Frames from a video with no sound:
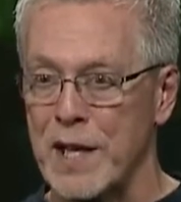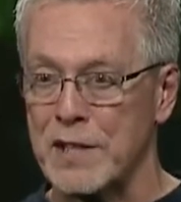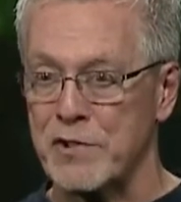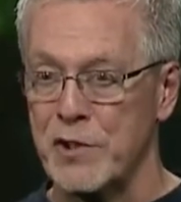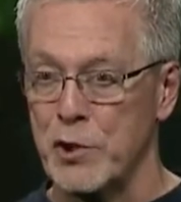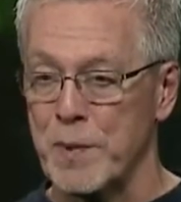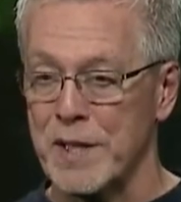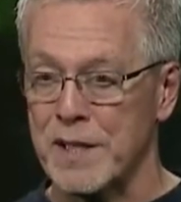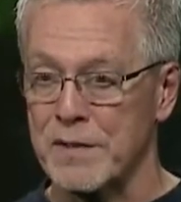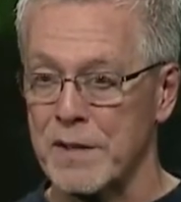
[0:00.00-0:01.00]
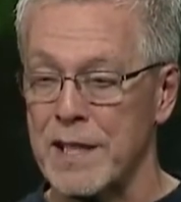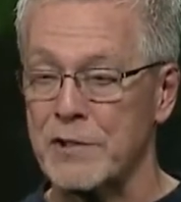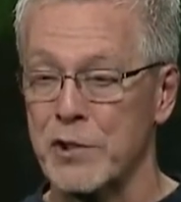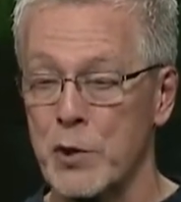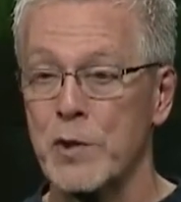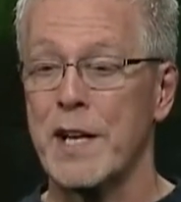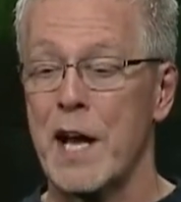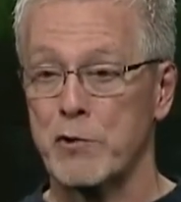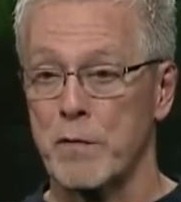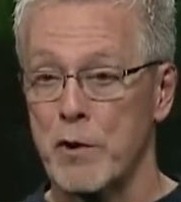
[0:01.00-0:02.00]
That's the New American, that's the New
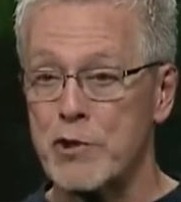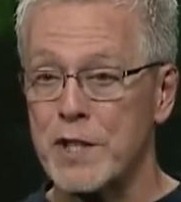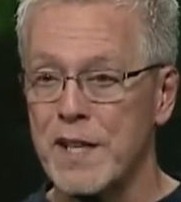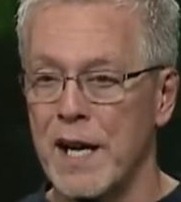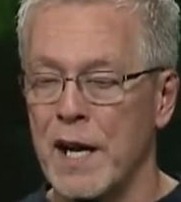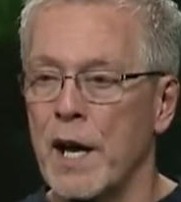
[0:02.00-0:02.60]
International Version.